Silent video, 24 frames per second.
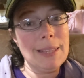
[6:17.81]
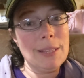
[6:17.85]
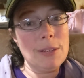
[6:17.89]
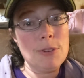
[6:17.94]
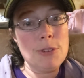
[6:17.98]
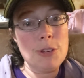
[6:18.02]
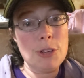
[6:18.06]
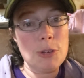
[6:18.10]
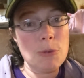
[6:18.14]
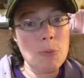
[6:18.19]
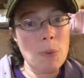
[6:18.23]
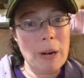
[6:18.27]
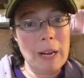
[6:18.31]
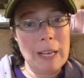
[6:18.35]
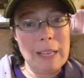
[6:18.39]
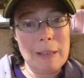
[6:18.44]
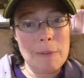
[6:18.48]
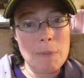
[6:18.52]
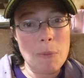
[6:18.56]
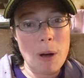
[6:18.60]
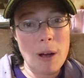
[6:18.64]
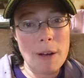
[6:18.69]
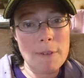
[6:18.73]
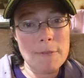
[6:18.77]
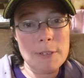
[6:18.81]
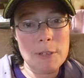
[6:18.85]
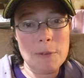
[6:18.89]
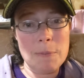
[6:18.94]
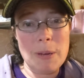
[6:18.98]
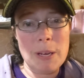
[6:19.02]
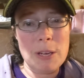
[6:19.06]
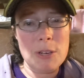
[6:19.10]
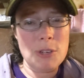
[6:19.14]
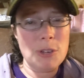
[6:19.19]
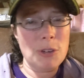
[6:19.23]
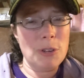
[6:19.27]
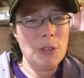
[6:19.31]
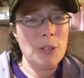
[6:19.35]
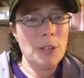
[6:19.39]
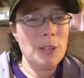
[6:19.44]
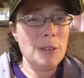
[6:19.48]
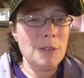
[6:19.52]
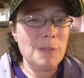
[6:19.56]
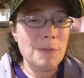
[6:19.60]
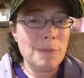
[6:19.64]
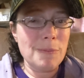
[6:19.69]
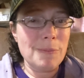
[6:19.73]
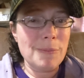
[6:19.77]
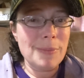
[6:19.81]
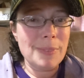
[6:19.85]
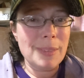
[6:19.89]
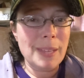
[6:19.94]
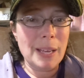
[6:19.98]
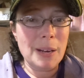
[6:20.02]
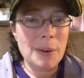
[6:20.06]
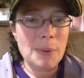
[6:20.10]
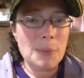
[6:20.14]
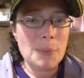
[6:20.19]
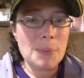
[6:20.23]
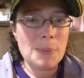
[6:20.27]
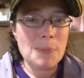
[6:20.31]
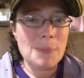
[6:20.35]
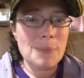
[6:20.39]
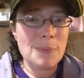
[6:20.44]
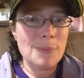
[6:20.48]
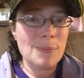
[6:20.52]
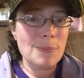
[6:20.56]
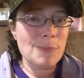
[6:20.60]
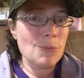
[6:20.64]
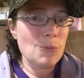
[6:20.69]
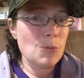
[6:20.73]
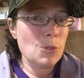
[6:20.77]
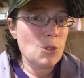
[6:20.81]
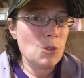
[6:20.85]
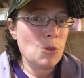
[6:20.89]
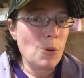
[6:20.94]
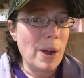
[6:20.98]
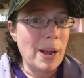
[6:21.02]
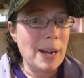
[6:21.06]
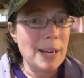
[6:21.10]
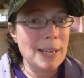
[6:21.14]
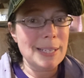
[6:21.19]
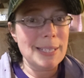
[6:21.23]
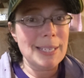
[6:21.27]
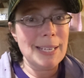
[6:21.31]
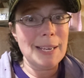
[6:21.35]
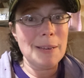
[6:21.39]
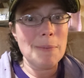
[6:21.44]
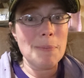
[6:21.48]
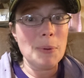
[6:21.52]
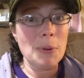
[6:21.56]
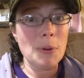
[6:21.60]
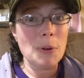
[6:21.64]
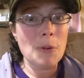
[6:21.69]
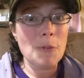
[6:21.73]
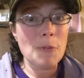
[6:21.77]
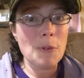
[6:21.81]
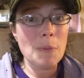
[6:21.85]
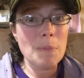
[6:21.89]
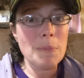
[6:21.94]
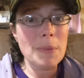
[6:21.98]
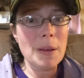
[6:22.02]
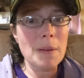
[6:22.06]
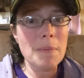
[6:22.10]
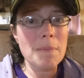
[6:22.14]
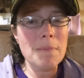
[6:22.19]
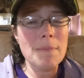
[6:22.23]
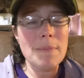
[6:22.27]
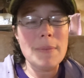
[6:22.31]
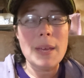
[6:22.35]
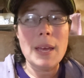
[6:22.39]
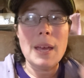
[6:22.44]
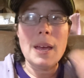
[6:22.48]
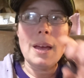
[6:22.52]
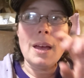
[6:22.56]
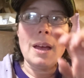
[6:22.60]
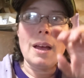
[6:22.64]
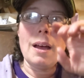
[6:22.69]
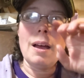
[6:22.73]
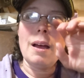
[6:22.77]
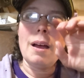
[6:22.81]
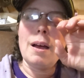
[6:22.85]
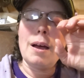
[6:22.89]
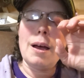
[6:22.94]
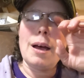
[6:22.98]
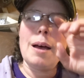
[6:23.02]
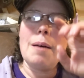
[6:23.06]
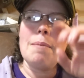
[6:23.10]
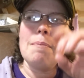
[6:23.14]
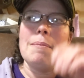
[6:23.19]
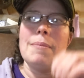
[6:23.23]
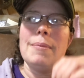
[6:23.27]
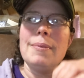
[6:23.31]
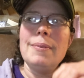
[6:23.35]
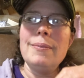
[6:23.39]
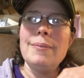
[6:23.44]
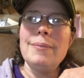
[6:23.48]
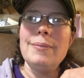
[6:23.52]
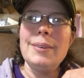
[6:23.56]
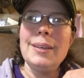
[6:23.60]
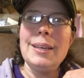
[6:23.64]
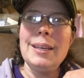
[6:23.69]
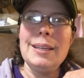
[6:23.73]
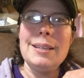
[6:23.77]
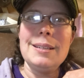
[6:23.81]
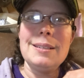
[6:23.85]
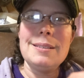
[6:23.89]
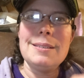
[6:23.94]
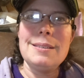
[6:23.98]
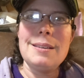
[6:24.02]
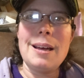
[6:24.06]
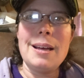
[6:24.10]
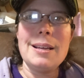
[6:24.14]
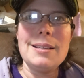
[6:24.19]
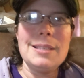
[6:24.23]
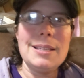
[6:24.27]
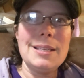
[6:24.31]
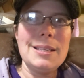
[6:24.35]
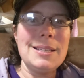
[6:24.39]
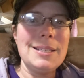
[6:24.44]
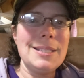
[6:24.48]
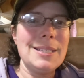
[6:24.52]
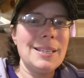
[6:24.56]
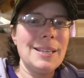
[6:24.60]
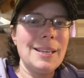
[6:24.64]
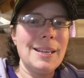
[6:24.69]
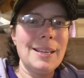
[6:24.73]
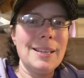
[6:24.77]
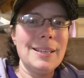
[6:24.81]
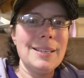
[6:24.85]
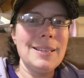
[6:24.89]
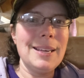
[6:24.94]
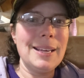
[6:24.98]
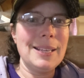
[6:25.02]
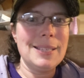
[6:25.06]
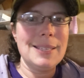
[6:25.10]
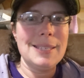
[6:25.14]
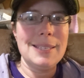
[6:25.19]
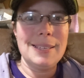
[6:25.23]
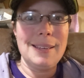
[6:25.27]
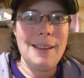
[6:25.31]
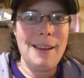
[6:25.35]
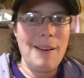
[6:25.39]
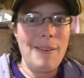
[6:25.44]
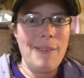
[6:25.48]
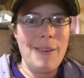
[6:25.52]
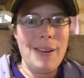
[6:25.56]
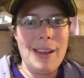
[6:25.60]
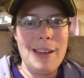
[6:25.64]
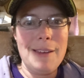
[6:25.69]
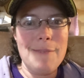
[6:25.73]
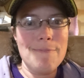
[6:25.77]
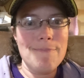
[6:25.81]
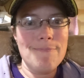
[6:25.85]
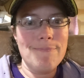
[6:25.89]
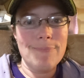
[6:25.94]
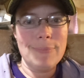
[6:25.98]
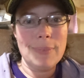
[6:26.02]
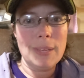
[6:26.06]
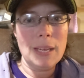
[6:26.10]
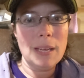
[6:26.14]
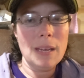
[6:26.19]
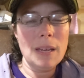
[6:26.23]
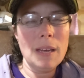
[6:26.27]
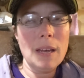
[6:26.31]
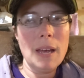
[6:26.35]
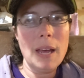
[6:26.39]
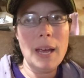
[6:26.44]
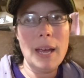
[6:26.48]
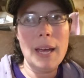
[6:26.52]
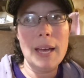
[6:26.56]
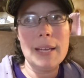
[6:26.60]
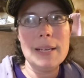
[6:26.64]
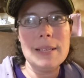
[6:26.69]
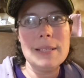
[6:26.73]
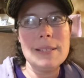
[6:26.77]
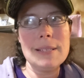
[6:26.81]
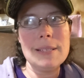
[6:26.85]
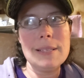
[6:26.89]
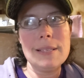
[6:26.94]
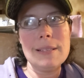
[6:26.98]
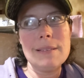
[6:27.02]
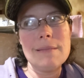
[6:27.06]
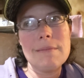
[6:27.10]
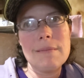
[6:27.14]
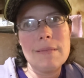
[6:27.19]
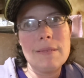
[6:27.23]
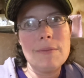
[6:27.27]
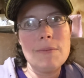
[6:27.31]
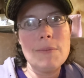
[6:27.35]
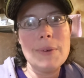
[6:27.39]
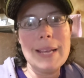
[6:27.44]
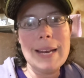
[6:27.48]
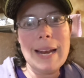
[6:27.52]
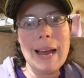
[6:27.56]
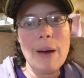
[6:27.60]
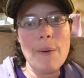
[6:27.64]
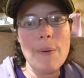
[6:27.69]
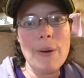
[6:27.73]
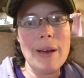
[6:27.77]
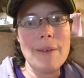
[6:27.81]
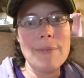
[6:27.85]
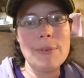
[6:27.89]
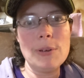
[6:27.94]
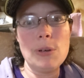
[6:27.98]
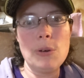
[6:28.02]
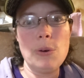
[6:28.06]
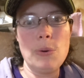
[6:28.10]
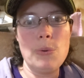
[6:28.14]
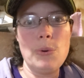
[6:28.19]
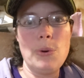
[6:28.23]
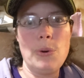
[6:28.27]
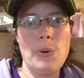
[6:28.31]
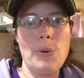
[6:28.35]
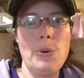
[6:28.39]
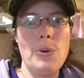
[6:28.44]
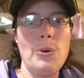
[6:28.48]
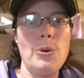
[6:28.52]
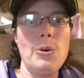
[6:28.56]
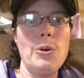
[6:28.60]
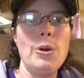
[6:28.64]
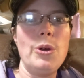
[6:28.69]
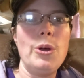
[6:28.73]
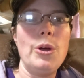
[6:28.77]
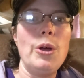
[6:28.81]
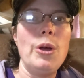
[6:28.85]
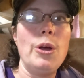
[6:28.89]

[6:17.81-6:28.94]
They're just running them off to make sure that they don't try to take milk from them. It doesn't get scary. And we now have a goat herd.